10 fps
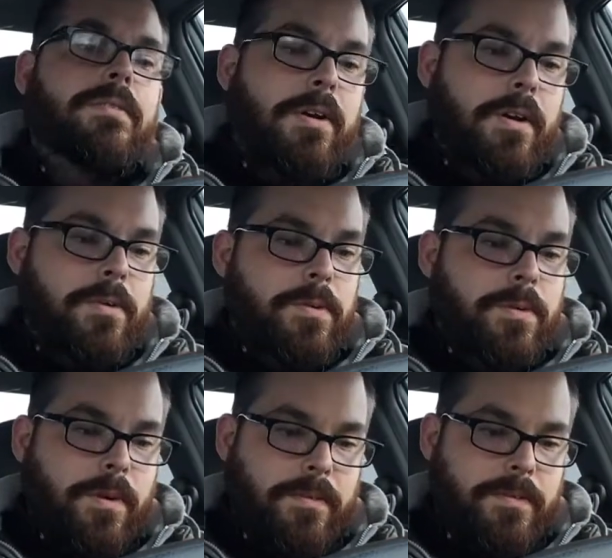very
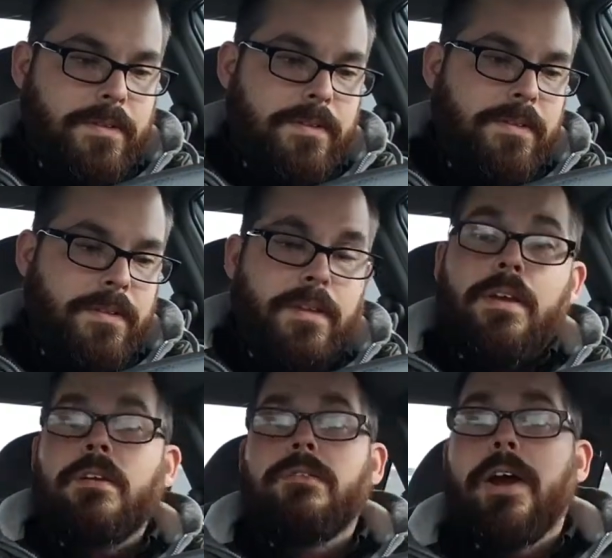cool.
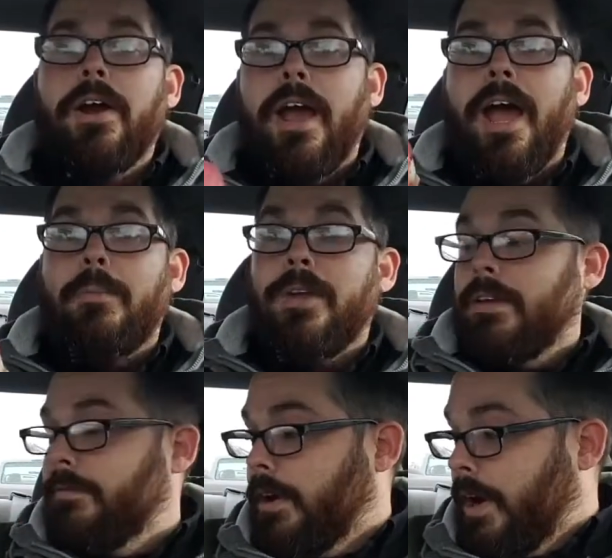Very
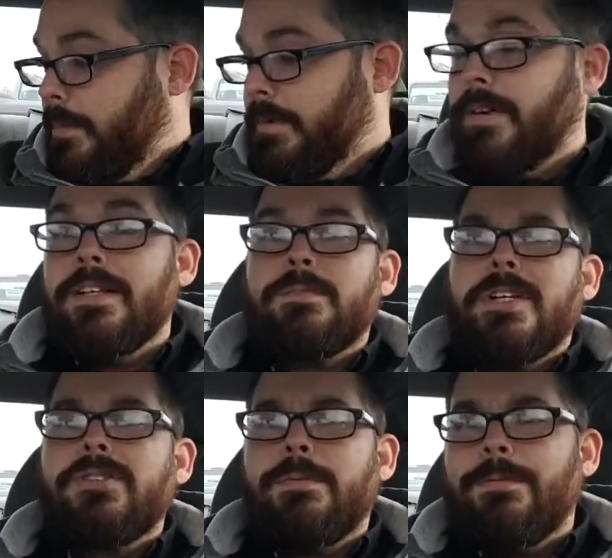happy. Very happy to find it,
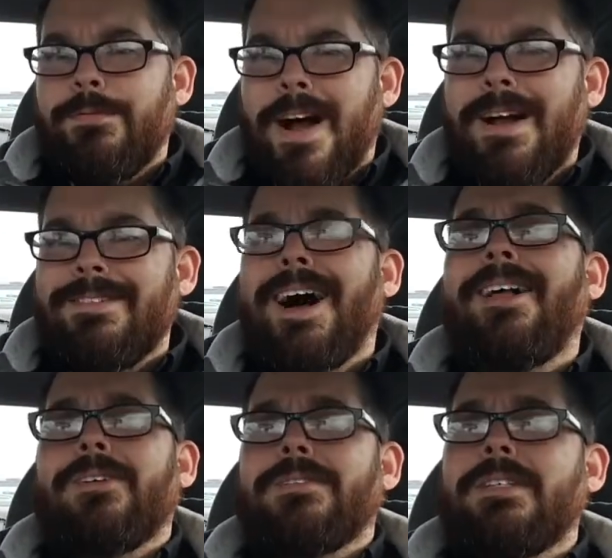especially for
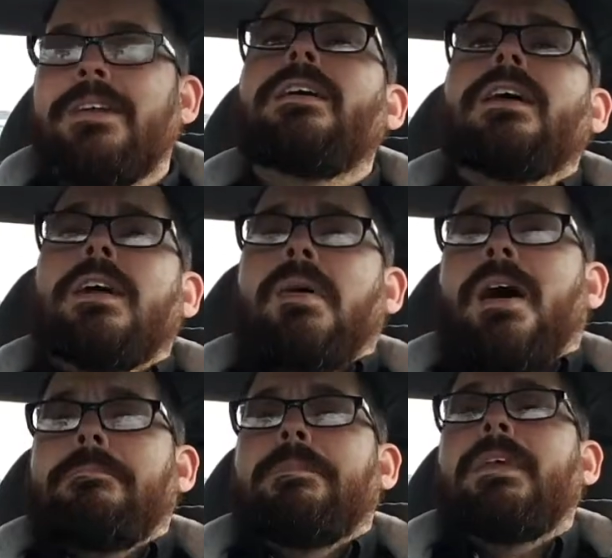$5. Come
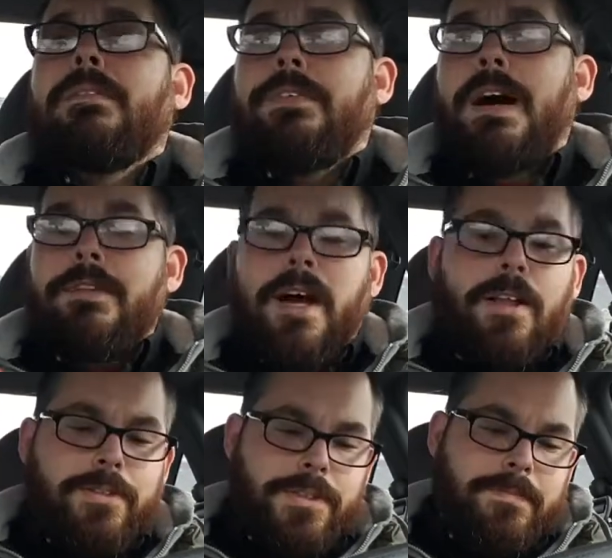on,
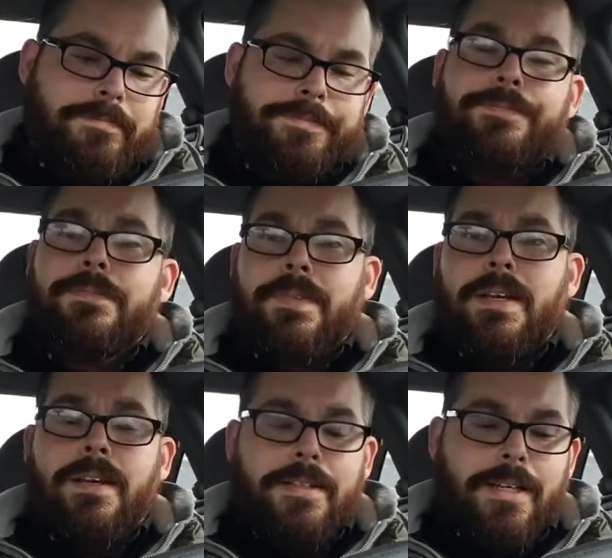$5.
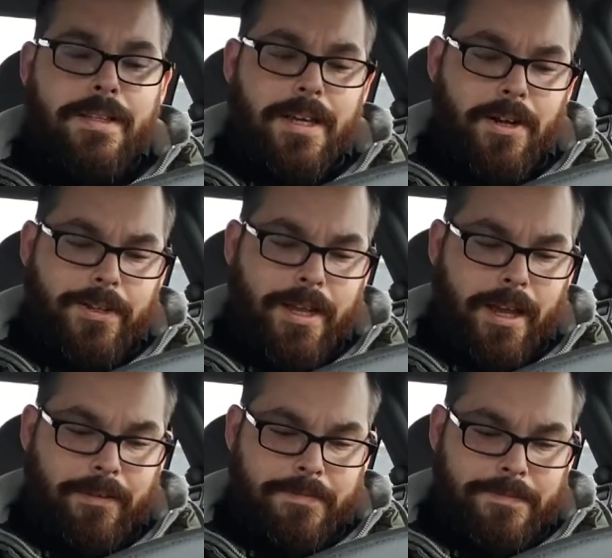I take that all
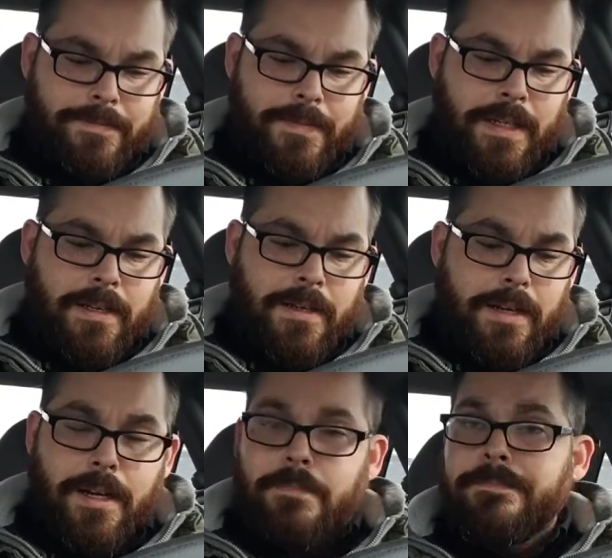day.
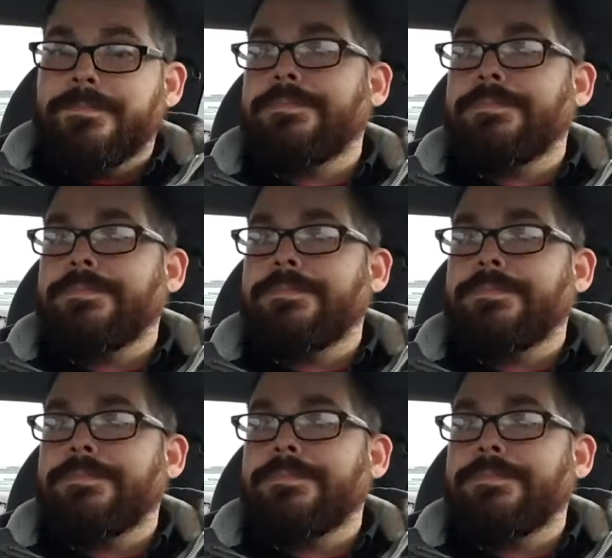Um,